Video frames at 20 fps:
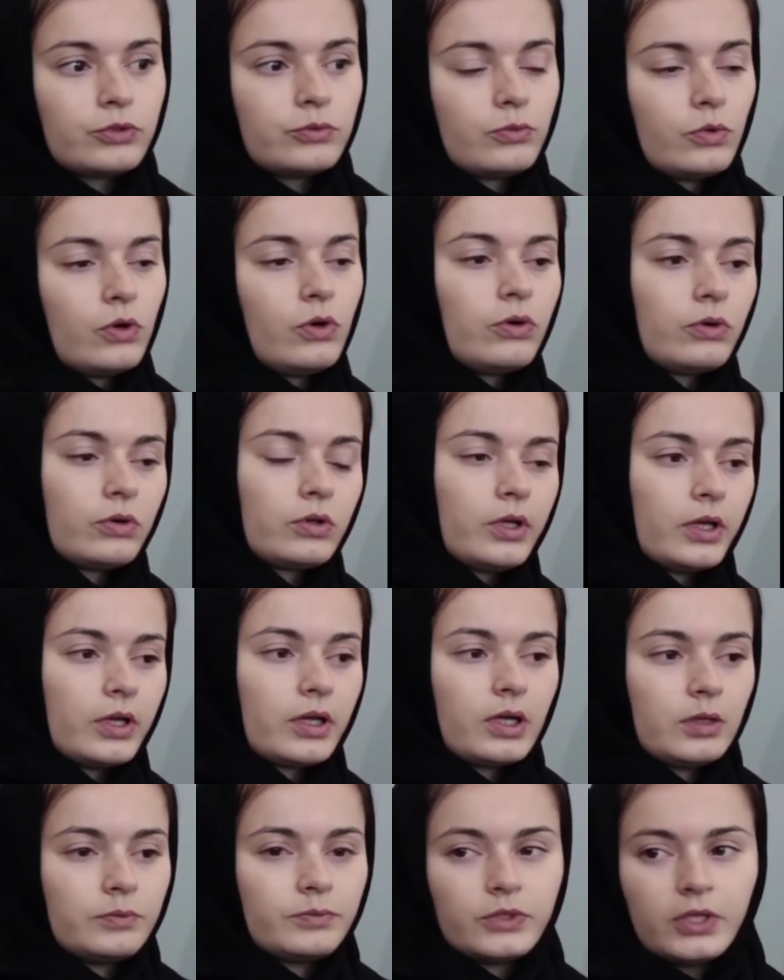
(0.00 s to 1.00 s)
to smoke,
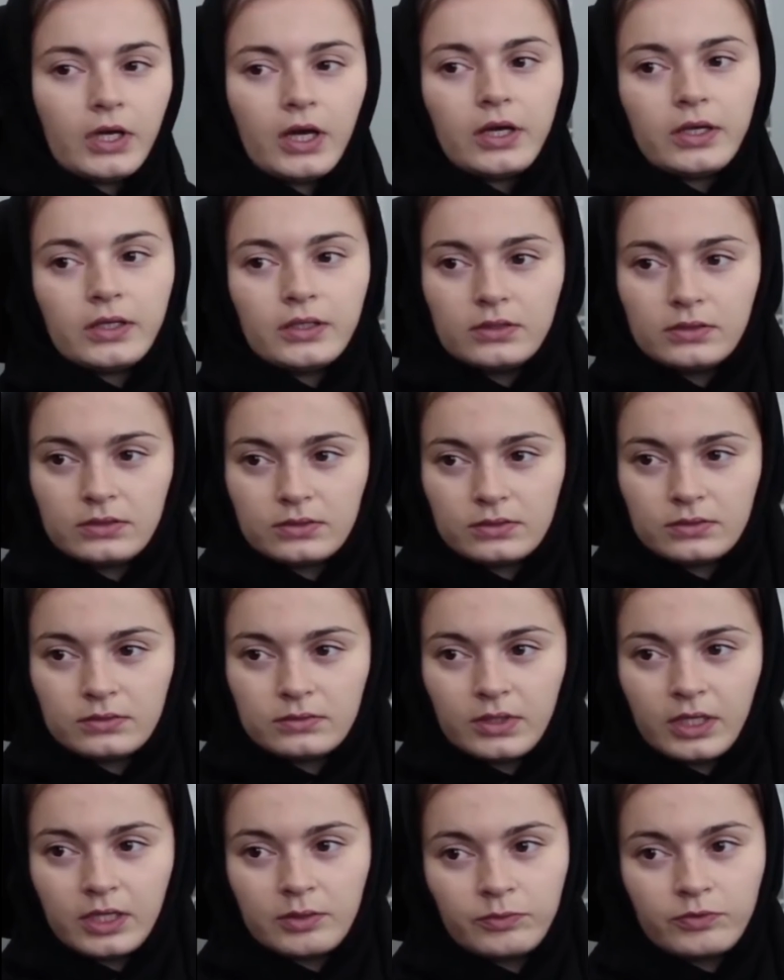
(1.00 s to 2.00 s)
like I'm dying.
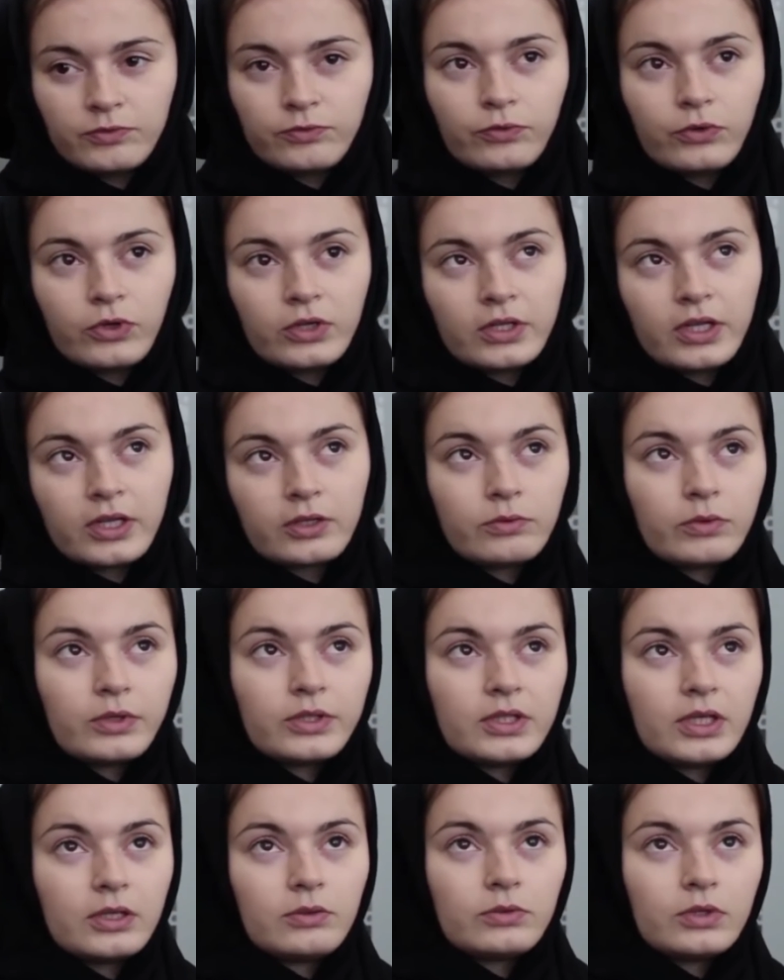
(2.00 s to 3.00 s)
Like before, like
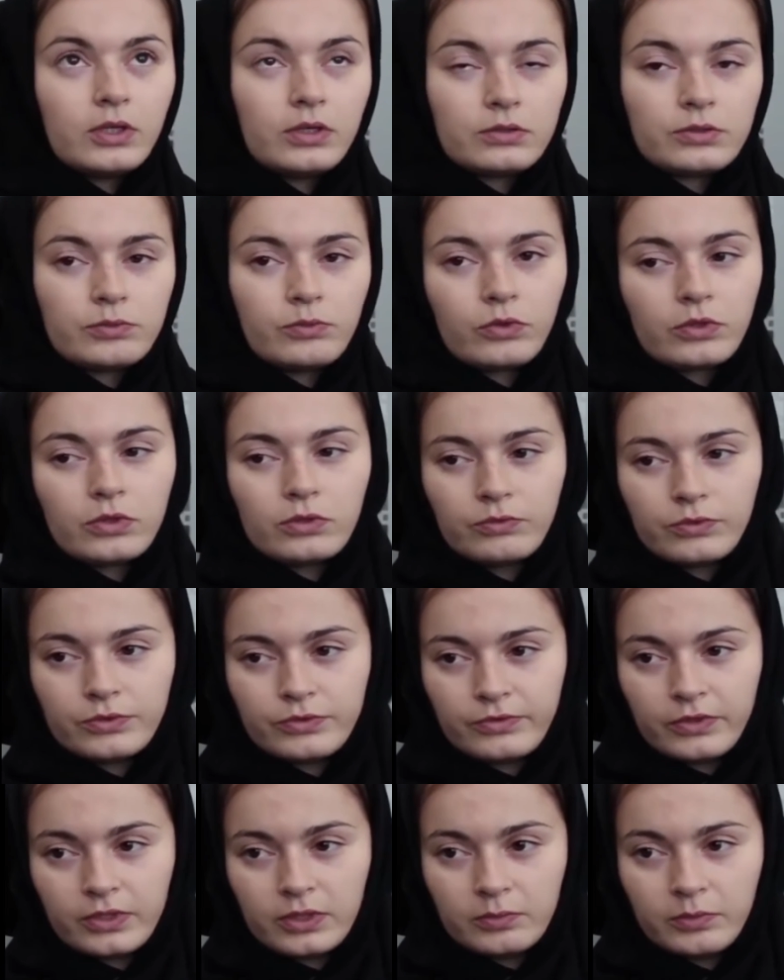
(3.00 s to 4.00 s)
1 day without smoking
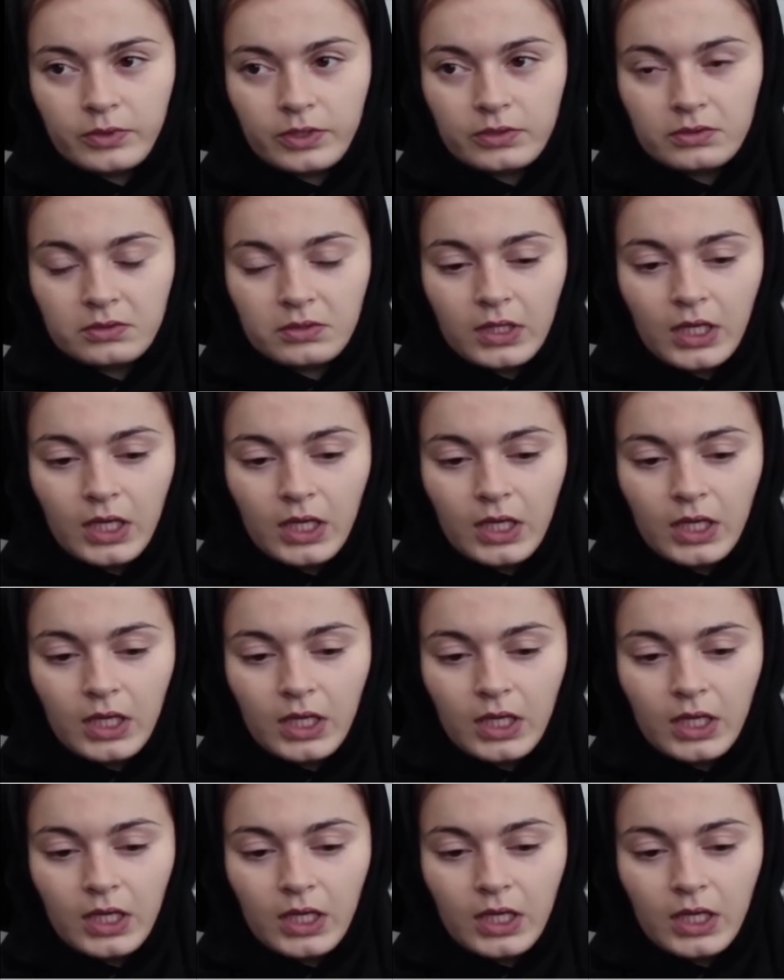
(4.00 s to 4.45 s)
was very bad.